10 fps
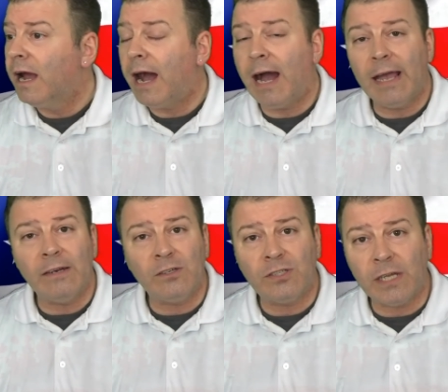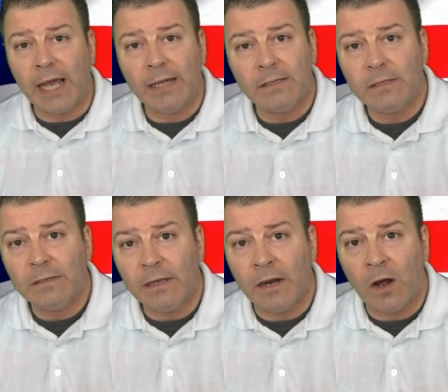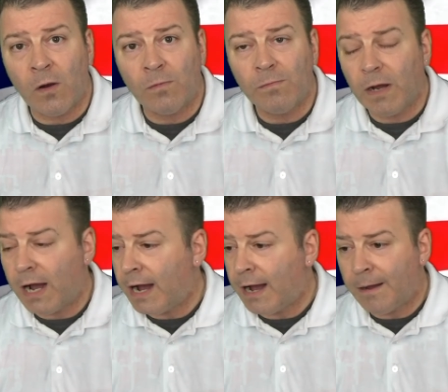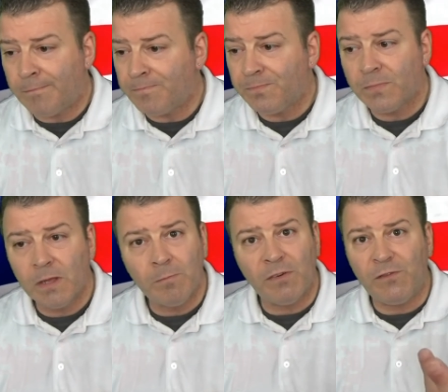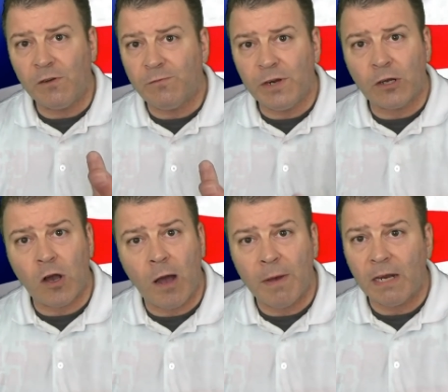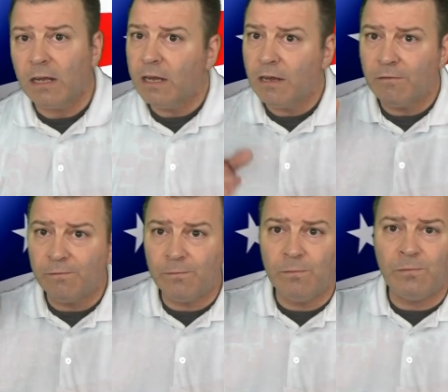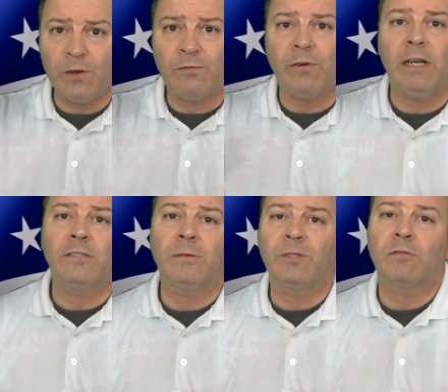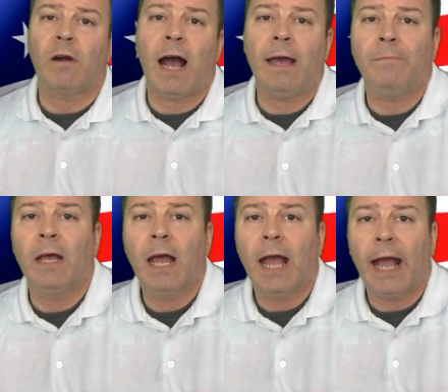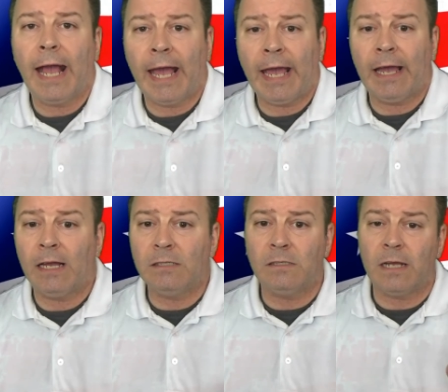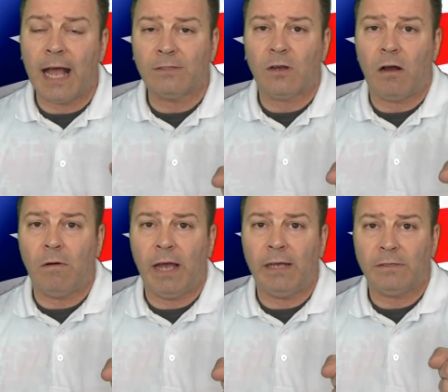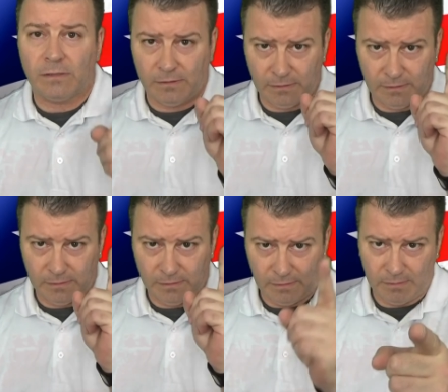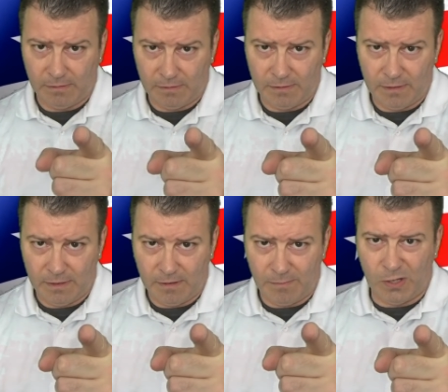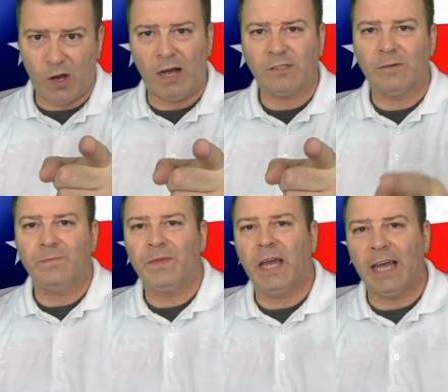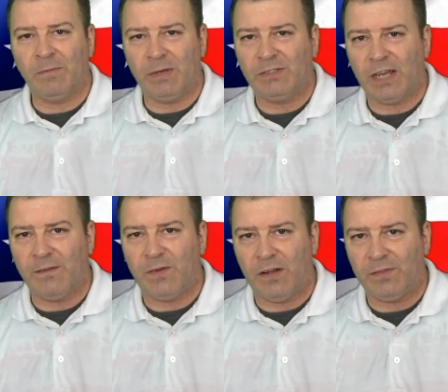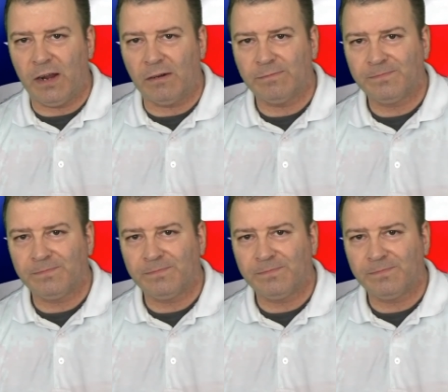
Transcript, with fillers: I understand, you know, but feel free to comment, feel free to subscribe, and as always, be awesome and be safe out there.